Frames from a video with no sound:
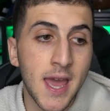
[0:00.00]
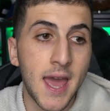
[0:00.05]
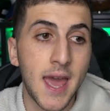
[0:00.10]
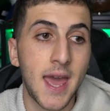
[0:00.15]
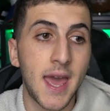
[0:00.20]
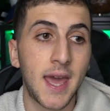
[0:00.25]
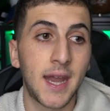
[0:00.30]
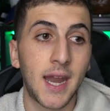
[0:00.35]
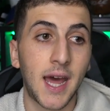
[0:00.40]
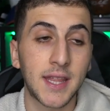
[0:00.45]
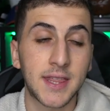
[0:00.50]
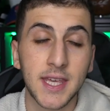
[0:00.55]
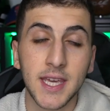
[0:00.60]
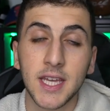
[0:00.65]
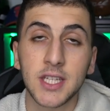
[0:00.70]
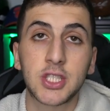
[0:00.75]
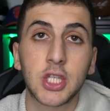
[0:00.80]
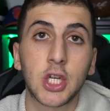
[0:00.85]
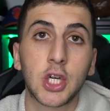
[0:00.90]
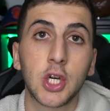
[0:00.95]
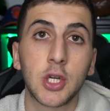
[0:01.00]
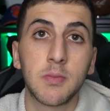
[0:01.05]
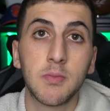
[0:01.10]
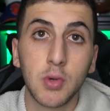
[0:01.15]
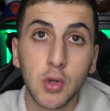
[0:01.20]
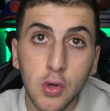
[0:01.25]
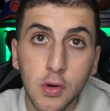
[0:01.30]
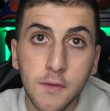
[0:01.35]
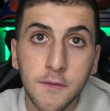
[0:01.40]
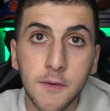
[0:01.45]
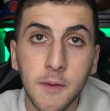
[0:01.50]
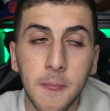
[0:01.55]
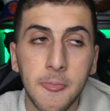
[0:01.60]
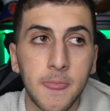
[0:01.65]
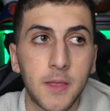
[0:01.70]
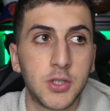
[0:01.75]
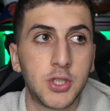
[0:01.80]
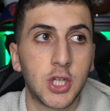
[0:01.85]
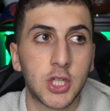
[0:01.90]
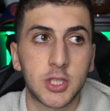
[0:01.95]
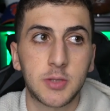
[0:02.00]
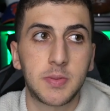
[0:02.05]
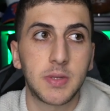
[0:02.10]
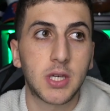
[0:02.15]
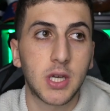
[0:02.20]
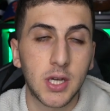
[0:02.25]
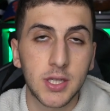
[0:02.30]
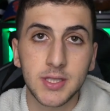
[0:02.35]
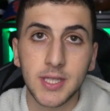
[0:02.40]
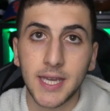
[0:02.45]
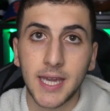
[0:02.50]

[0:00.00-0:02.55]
And I think it's a good move just because,